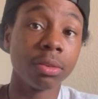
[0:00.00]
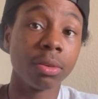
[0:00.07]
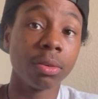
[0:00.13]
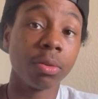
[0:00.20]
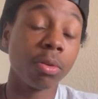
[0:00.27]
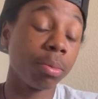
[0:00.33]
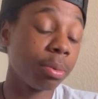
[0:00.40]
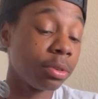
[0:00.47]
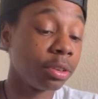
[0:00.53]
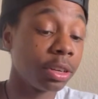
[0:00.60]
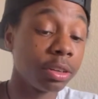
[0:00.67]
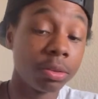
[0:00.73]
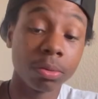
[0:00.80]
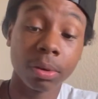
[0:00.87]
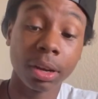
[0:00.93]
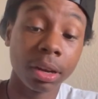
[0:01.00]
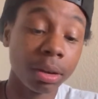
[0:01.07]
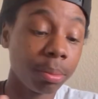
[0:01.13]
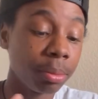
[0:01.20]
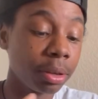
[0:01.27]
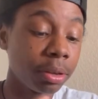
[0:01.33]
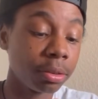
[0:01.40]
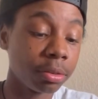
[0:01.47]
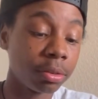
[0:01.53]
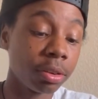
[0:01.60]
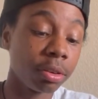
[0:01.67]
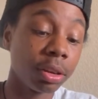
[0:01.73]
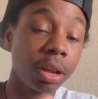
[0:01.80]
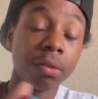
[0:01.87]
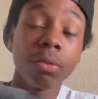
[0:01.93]
or potential enemies. The
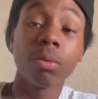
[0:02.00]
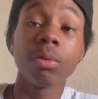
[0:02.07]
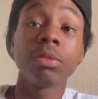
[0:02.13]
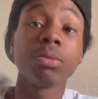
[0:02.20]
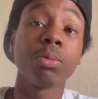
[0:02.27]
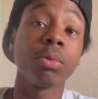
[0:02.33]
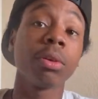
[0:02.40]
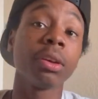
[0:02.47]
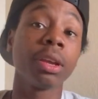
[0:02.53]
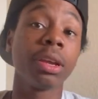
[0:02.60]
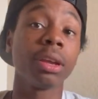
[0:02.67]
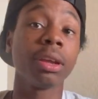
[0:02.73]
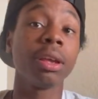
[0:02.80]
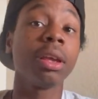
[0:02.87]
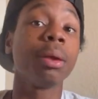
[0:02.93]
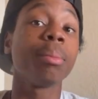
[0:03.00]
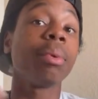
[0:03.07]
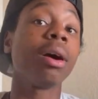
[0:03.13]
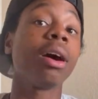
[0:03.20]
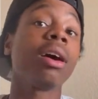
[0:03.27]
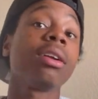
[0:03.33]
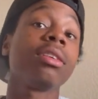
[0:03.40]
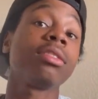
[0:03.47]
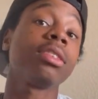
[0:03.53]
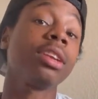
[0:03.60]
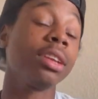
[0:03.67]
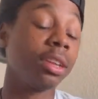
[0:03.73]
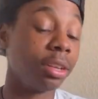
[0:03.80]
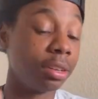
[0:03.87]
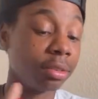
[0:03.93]
devil is working behind the
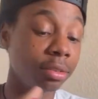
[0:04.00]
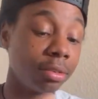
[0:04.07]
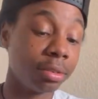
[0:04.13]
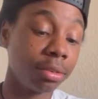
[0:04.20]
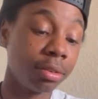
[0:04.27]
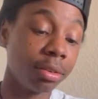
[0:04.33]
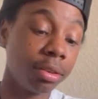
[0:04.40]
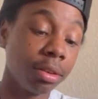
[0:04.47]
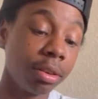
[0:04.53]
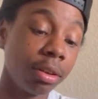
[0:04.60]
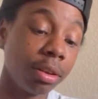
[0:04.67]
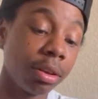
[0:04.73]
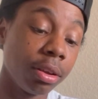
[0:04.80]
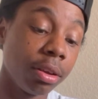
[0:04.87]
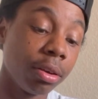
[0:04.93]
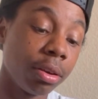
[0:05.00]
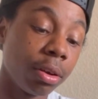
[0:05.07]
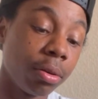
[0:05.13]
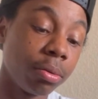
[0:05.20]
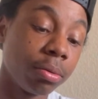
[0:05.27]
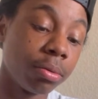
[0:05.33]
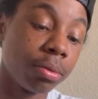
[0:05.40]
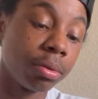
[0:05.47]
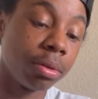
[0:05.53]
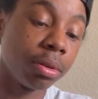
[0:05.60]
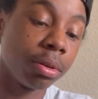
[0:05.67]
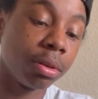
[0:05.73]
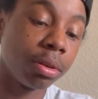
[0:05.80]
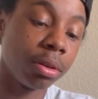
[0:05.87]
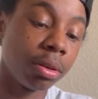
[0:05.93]
scenes. You know,
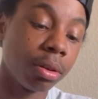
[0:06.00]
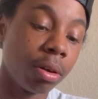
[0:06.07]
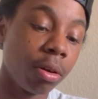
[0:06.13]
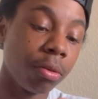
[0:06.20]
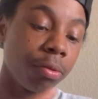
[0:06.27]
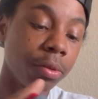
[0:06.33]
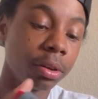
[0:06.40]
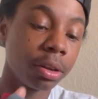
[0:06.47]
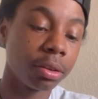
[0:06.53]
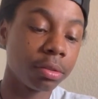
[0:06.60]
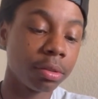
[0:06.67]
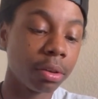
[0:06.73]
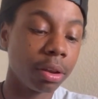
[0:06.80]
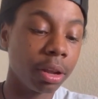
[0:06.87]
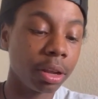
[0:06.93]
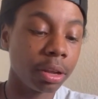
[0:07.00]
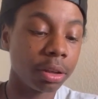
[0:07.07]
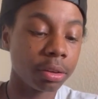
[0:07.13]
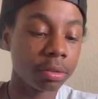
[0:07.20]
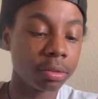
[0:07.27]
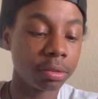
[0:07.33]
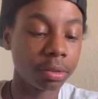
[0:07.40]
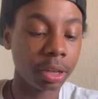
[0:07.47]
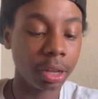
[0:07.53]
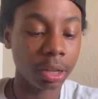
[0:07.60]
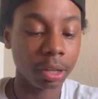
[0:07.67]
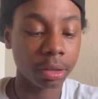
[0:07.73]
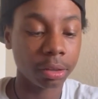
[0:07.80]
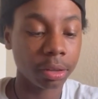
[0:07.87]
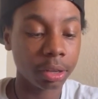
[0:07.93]
hopefully this light and
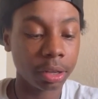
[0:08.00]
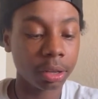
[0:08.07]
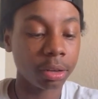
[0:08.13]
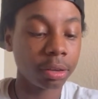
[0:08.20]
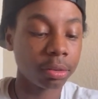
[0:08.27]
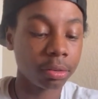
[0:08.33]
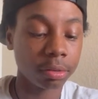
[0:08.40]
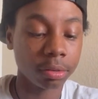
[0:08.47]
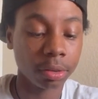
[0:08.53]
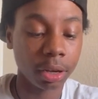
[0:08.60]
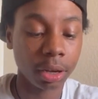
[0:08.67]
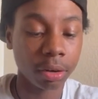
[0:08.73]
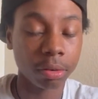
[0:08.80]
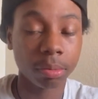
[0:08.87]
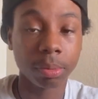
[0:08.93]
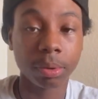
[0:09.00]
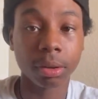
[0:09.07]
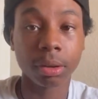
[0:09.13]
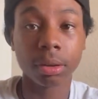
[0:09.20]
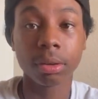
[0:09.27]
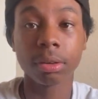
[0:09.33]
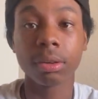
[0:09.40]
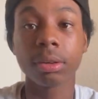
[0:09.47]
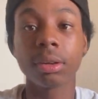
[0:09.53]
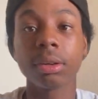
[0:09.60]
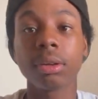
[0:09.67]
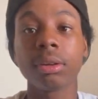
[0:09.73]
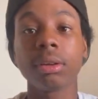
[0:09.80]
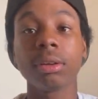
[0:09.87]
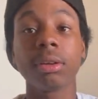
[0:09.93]
stay lit because this candle been
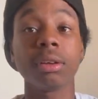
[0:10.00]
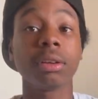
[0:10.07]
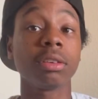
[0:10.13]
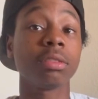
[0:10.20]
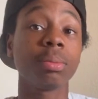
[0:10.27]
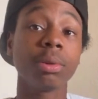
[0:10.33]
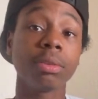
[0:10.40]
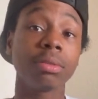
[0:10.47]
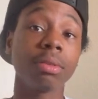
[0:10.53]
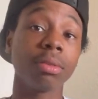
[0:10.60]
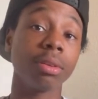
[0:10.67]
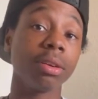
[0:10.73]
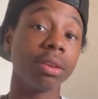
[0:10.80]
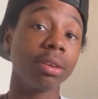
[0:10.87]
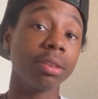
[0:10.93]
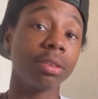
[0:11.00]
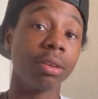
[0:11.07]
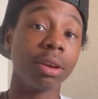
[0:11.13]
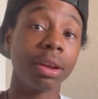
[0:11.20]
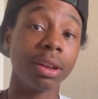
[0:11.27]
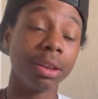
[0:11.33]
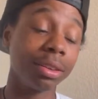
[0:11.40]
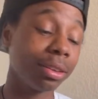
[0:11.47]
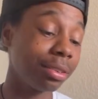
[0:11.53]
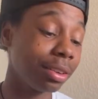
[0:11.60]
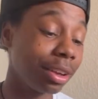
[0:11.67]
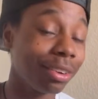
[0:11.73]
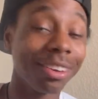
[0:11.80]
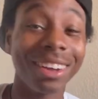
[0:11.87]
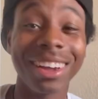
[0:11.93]
uh, smells so good. So I gotta get this
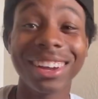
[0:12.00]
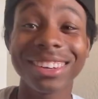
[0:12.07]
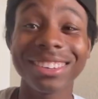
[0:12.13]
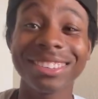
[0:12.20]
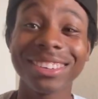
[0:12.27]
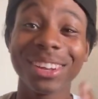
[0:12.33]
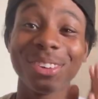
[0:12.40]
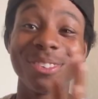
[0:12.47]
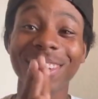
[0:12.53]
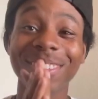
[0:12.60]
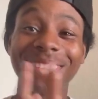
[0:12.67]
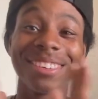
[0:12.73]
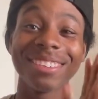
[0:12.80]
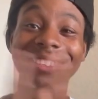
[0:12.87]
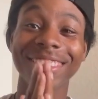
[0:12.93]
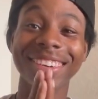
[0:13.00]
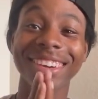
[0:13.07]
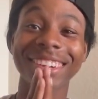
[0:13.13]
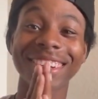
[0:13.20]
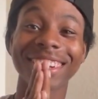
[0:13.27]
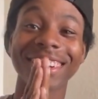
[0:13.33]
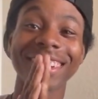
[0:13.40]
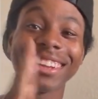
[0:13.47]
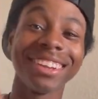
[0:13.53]
candle. Oh, I just seen one on one